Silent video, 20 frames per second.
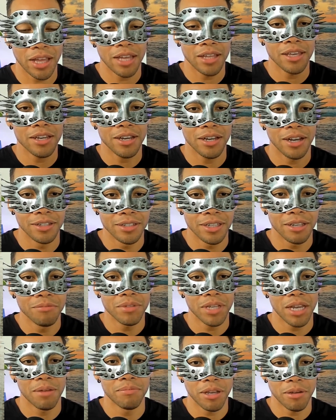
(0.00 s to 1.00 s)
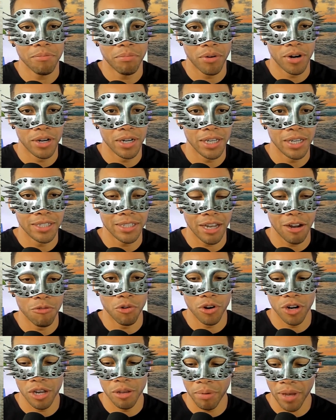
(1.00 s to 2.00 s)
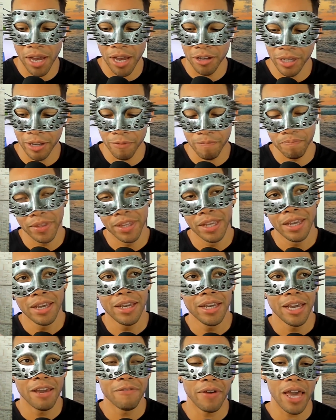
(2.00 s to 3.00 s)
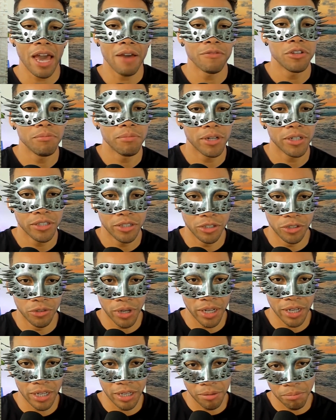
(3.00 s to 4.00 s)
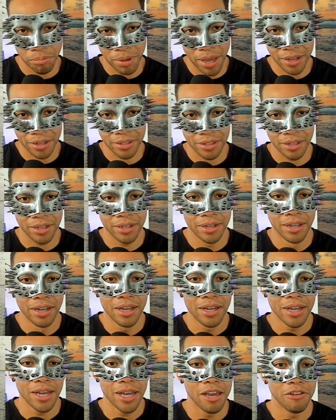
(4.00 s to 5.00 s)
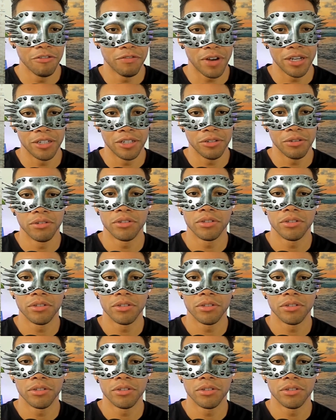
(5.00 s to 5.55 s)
think sometimes at parties I worry about like if I have too much to drink, it impacts it. If I do